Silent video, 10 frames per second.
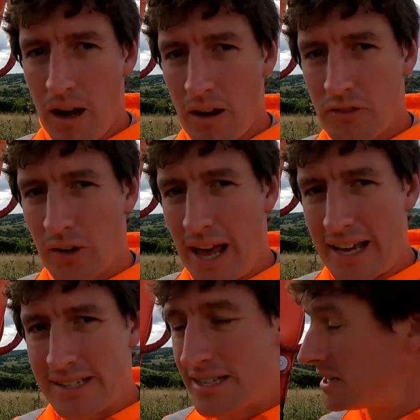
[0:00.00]
I've got
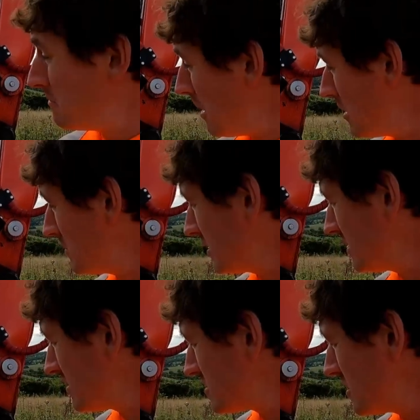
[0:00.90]
access at the
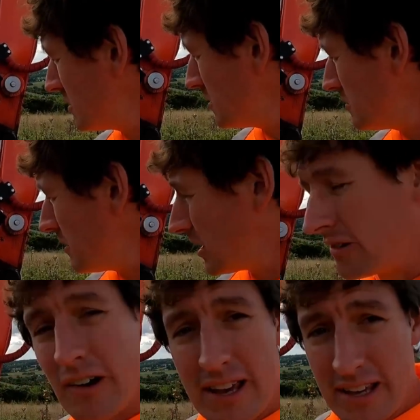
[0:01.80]
moment to a
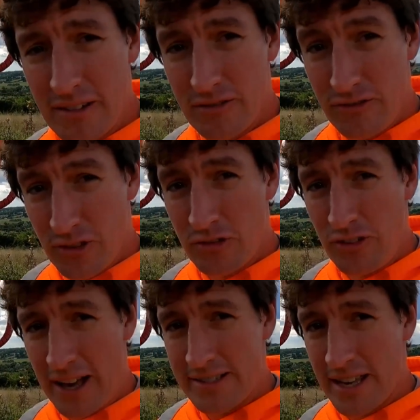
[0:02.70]
great full
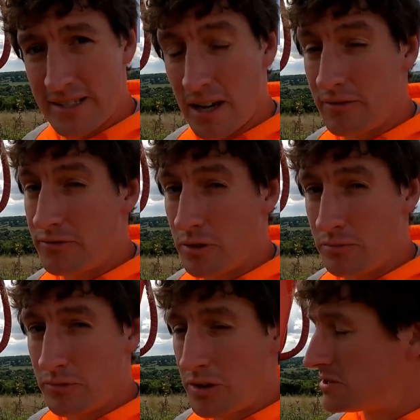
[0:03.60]
fat setup
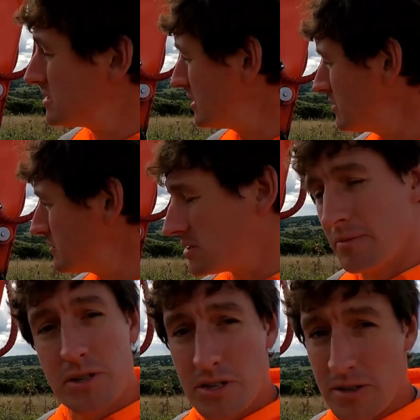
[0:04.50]
from Rotatilt, which
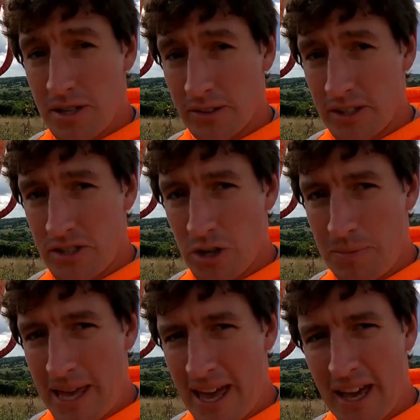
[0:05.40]
I'm just using on this
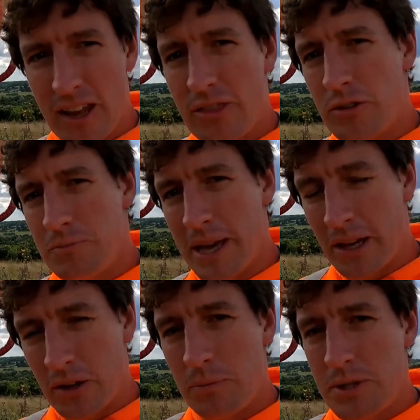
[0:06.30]
job here, and I thought it'd be a
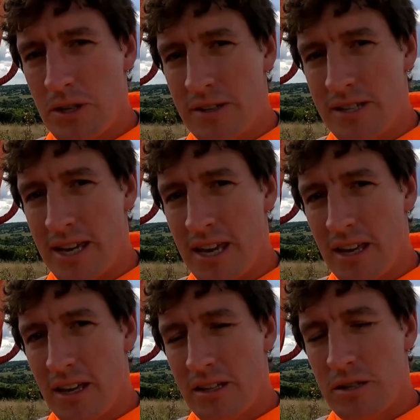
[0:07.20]
good opportunity
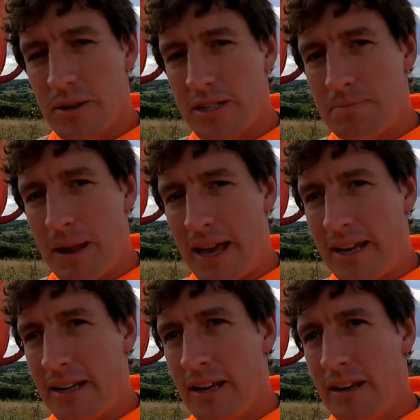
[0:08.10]
to
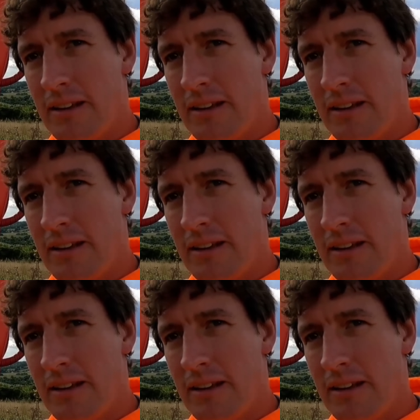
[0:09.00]
explain